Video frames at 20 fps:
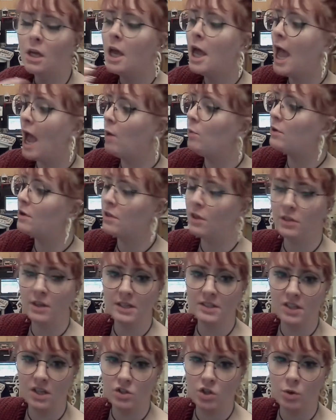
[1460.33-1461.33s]
And one of the things
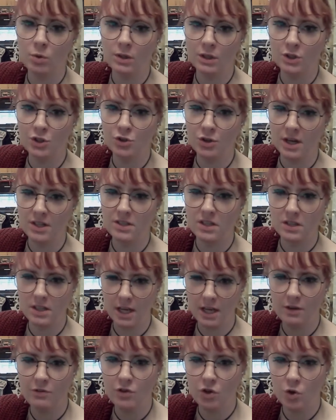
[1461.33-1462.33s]
I do want to stress is that
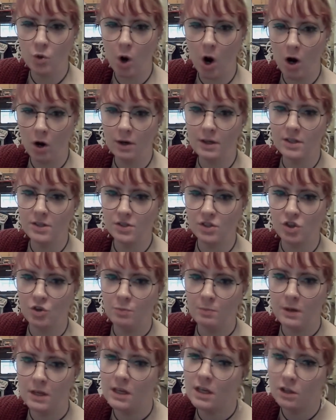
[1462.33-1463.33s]
if you are in a Zoom
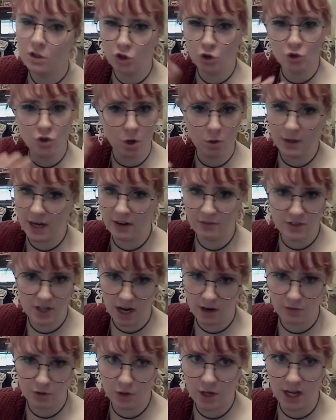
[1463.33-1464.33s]
meeting, you don't have to
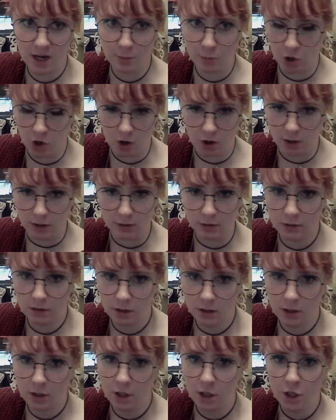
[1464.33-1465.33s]
have your camera on.
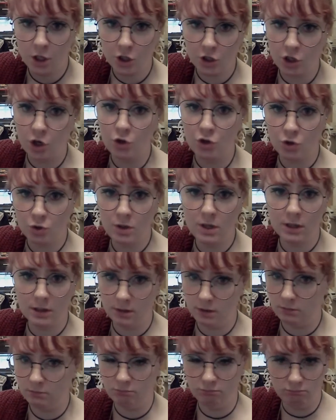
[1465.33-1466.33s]
You
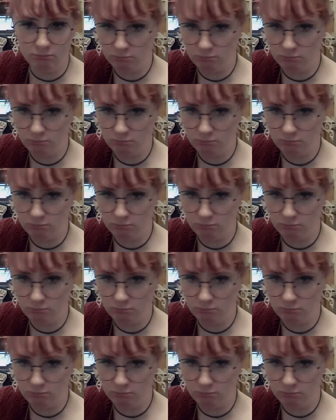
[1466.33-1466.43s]
can,